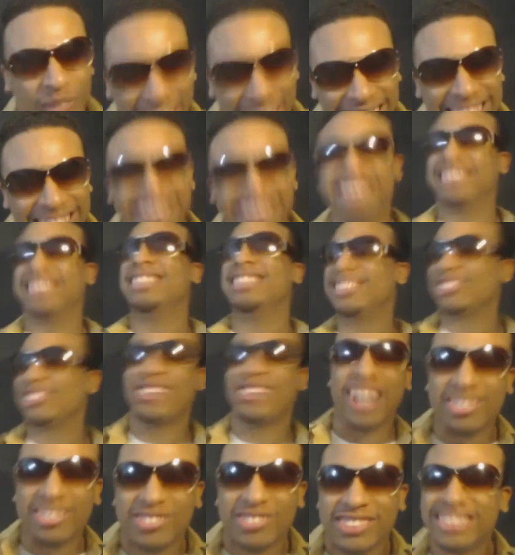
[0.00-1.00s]
What? Because
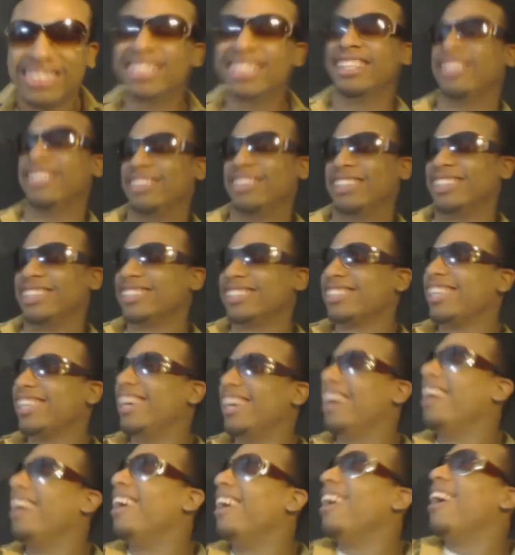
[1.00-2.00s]
this crap's ridiculous.
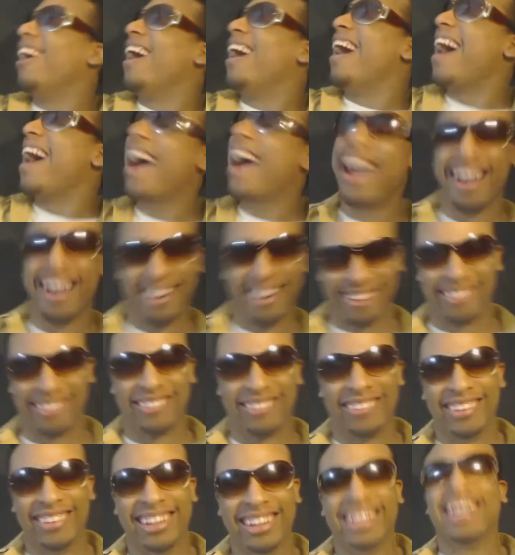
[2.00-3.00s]

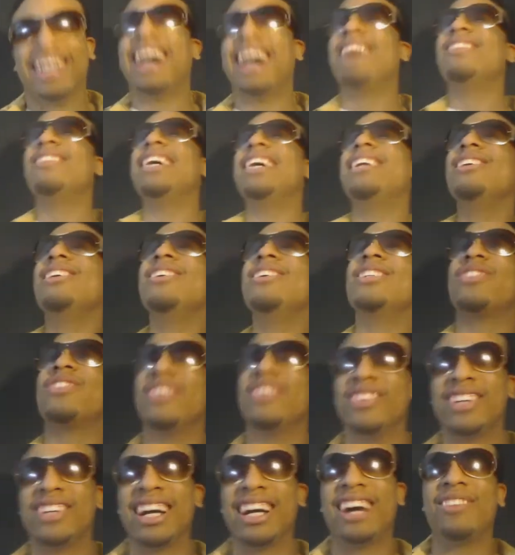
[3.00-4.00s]
How? I mean, I knew
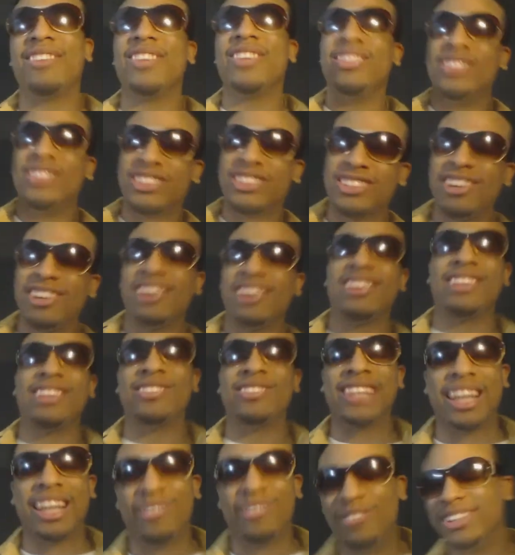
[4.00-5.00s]
pro copy. We
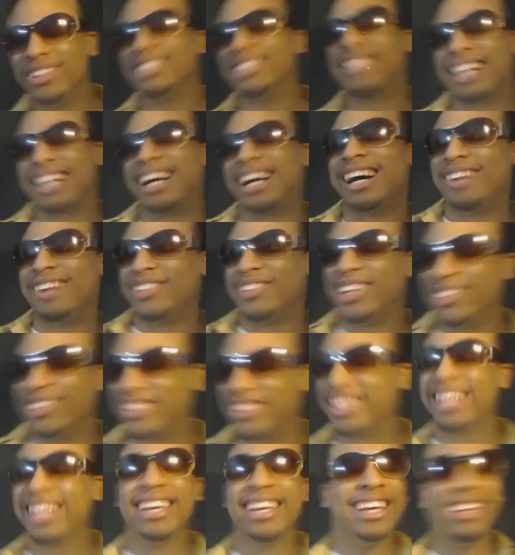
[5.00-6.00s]
saw what that one time and
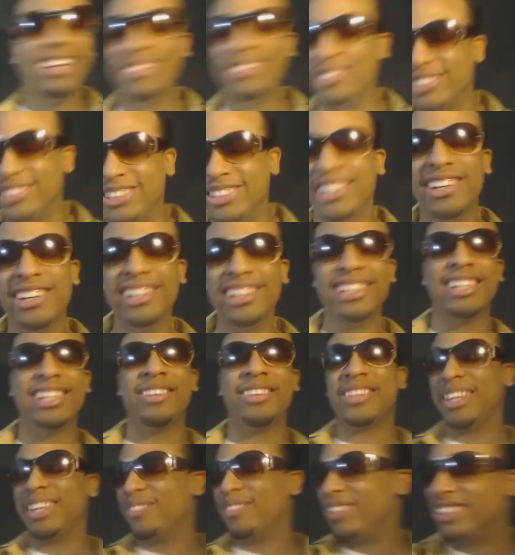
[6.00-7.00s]
everything. It was good
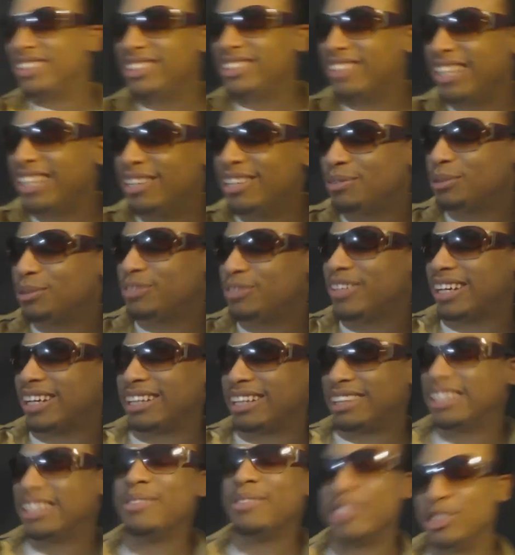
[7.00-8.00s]
and everything, but it seemed like it was supposed to
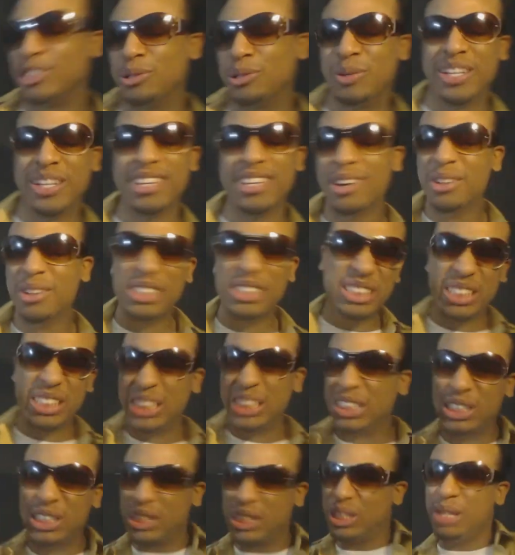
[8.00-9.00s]
be like a limit to it. You know, it's
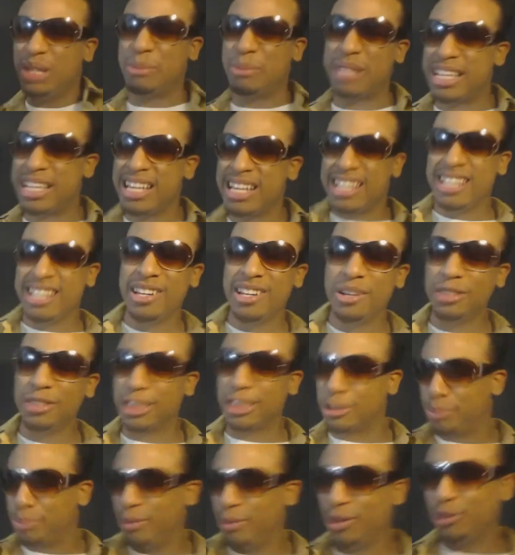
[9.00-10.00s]
just a limit. You know,
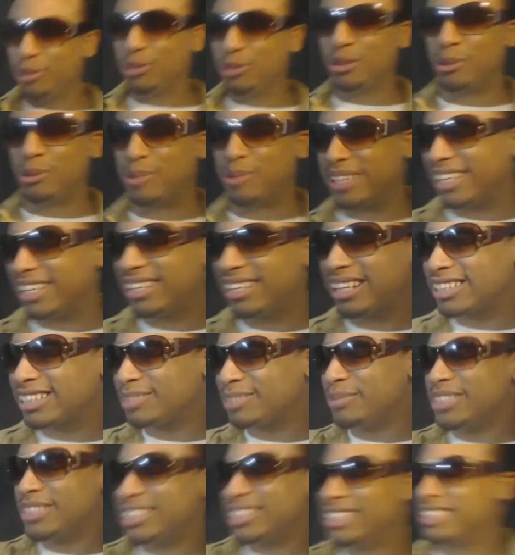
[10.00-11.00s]
it's sprinkle a little bit. And
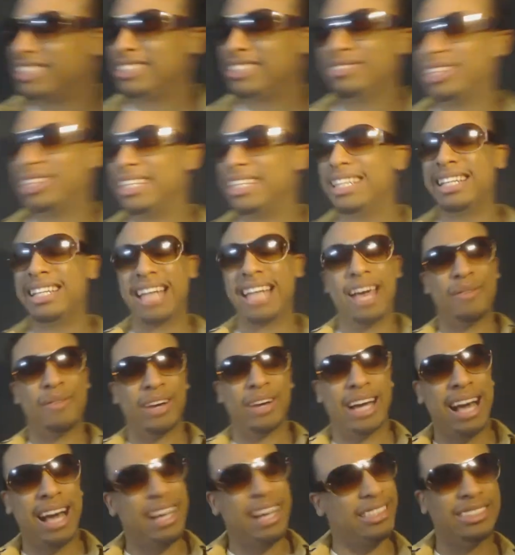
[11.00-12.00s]
not to mention, it seemed like he didn't
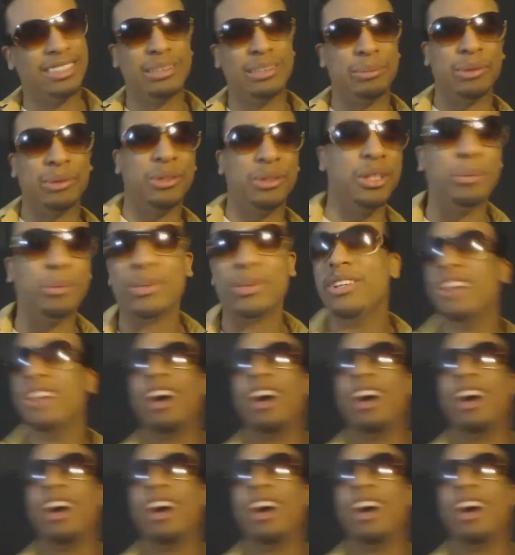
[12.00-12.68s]
have Akashi's ability,